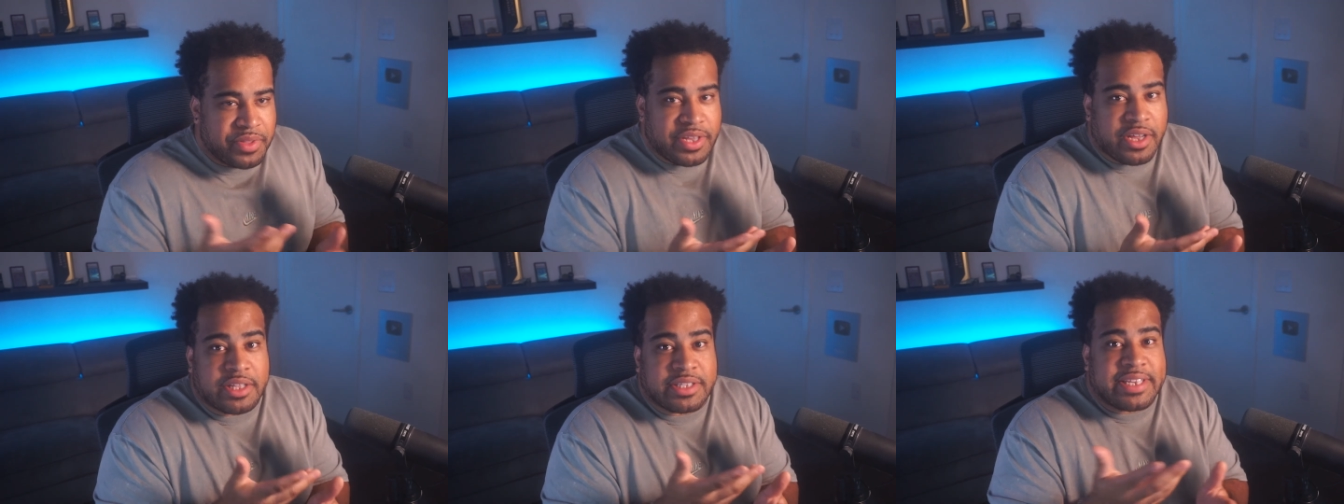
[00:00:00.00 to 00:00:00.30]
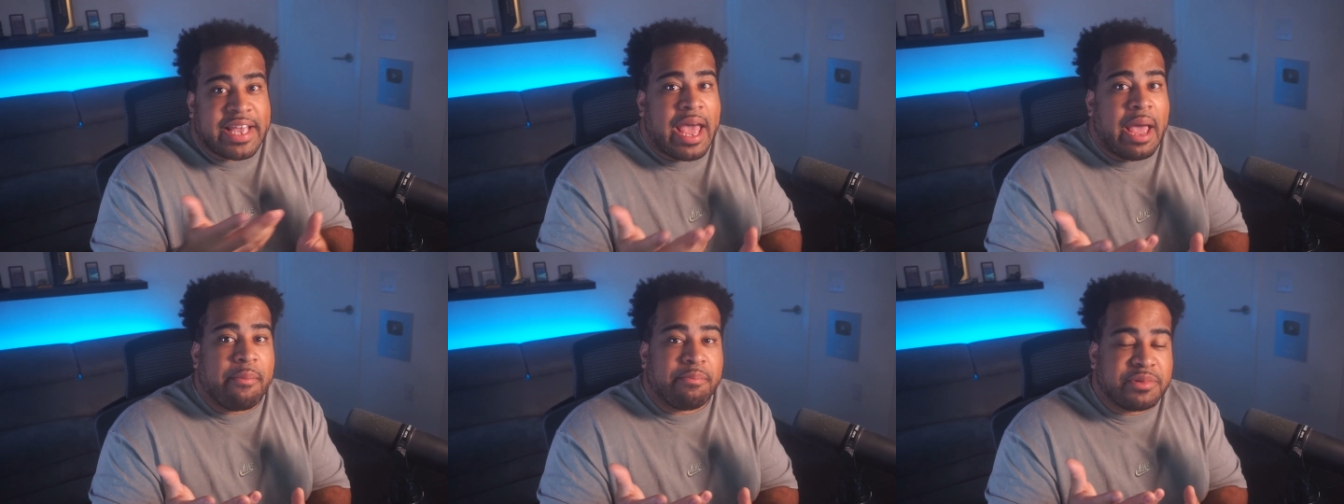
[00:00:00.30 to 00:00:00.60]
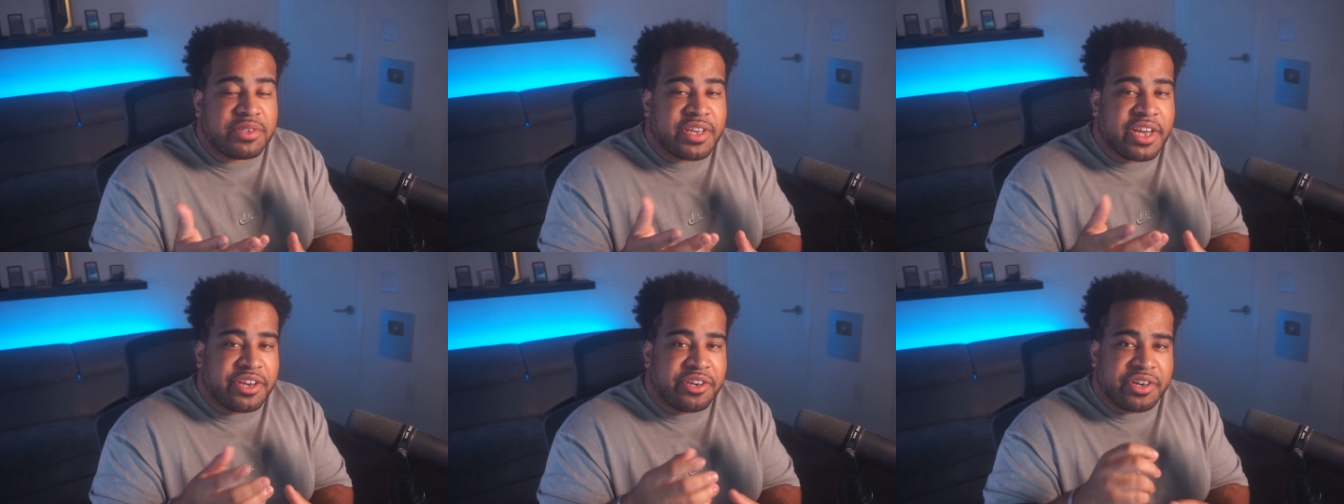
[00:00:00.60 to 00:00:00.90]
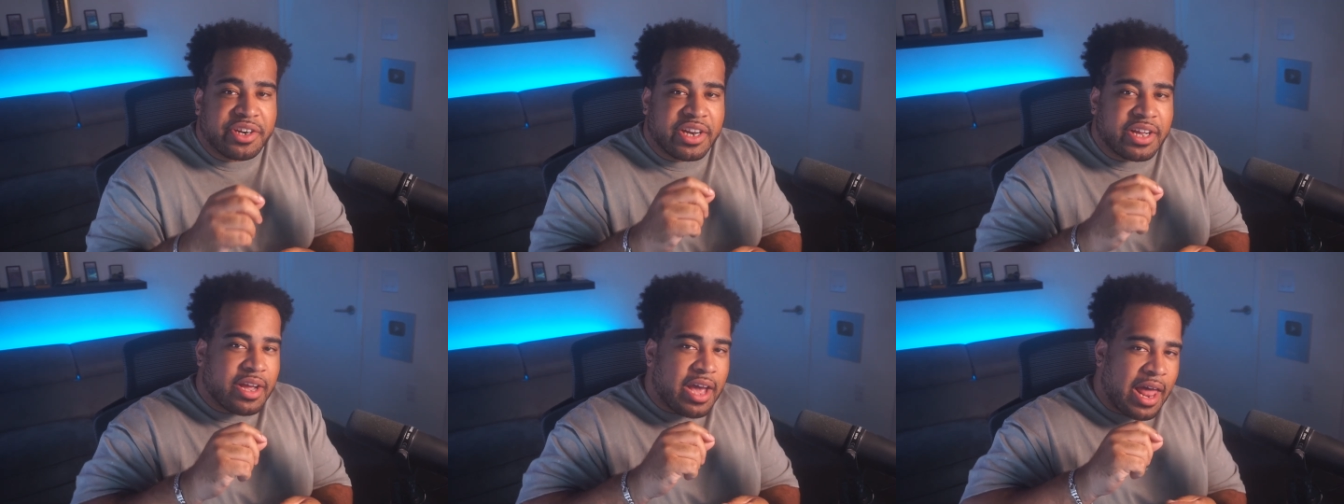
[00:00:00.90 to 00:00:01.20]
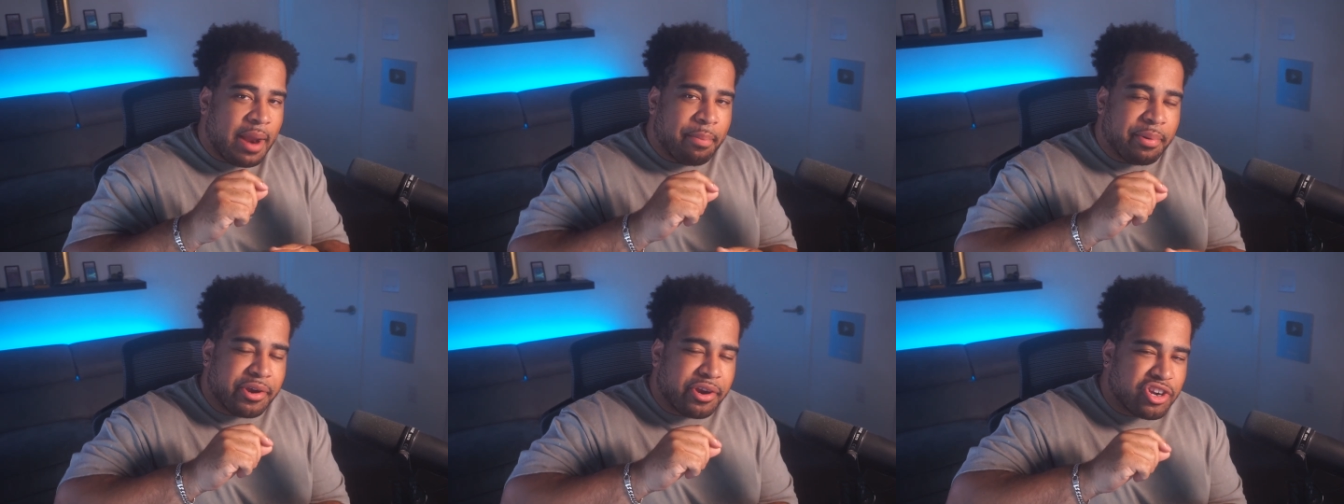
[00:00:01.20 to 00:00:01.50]
the attempt and you're going to
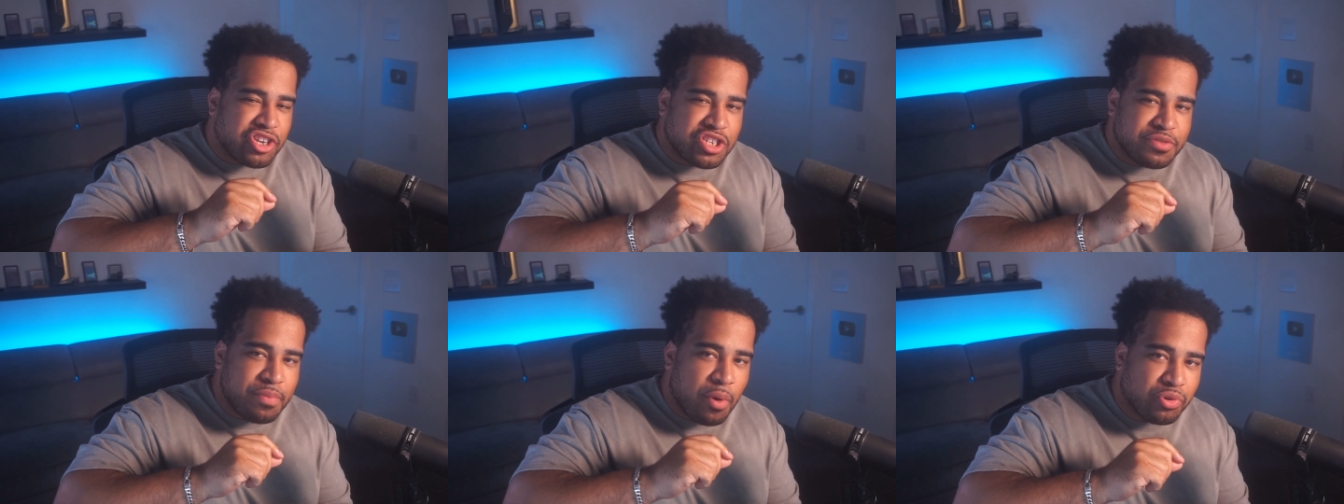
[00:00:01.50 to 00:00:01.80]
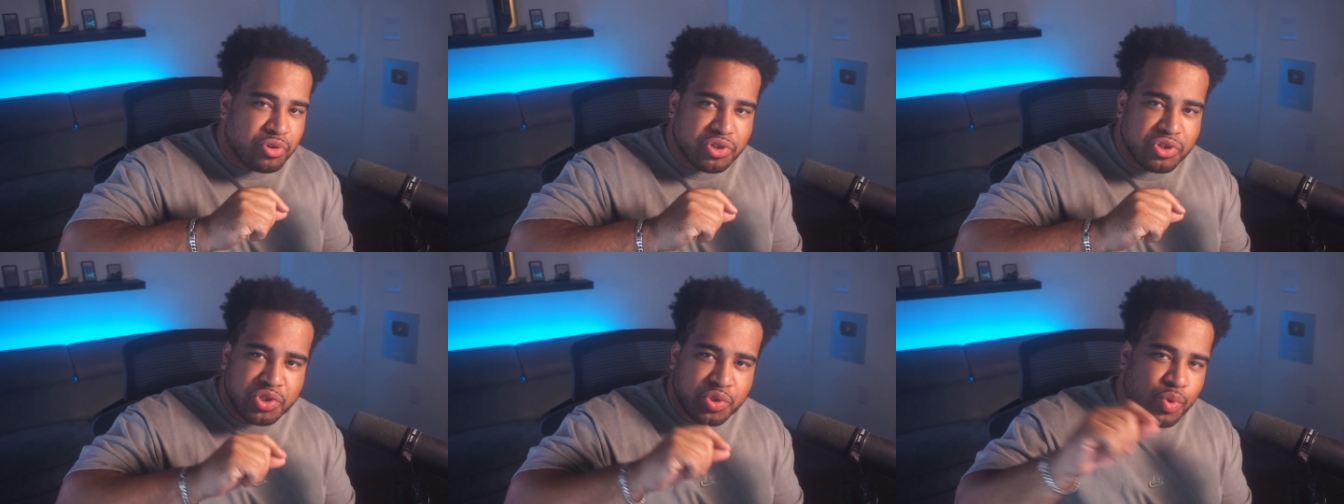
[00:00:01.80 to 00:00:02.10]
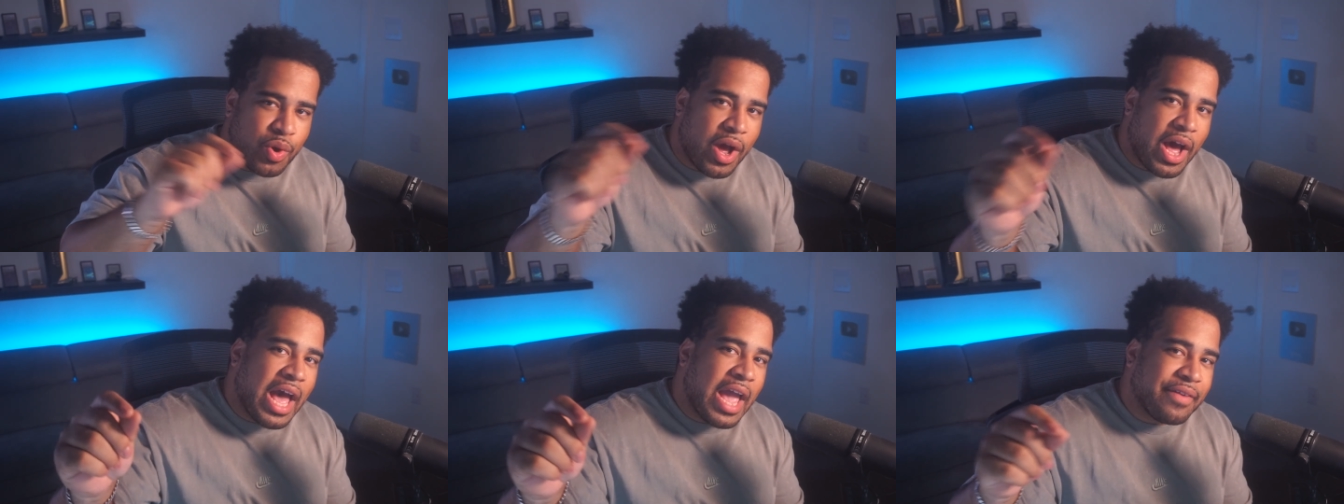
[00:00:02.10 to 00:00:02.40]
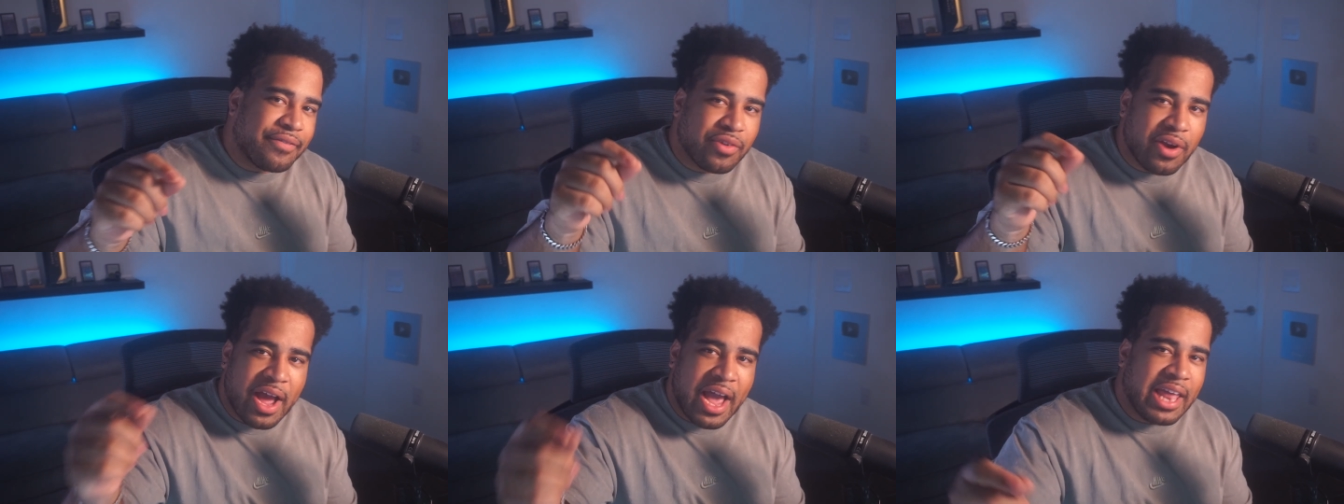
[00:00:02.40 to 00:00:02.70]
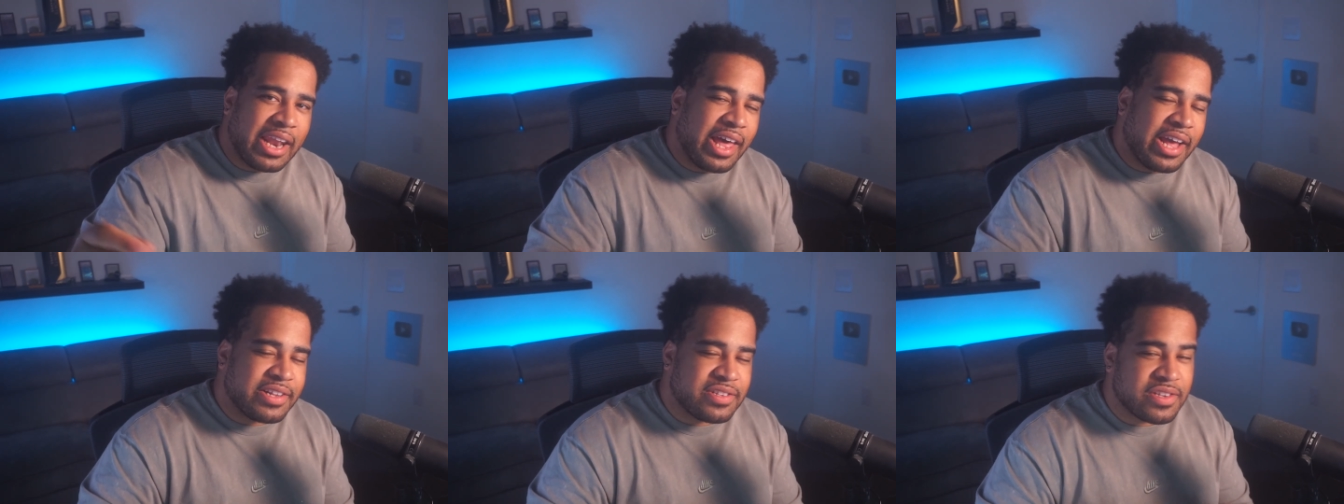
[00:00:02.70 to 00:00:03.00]
kind of put your exposure too high for
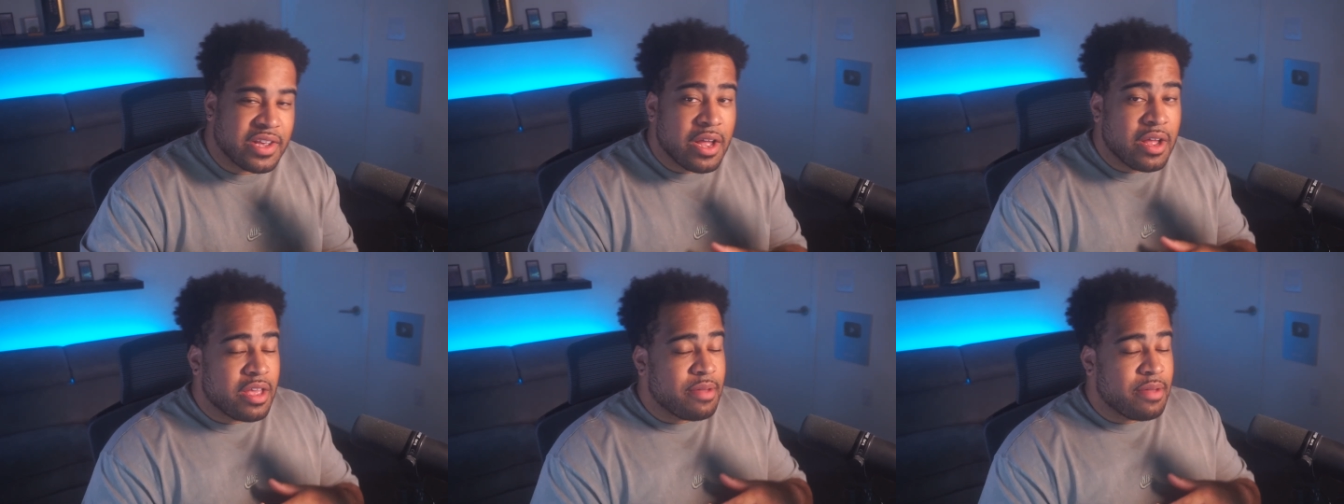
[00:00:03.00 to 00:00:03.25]
highlights.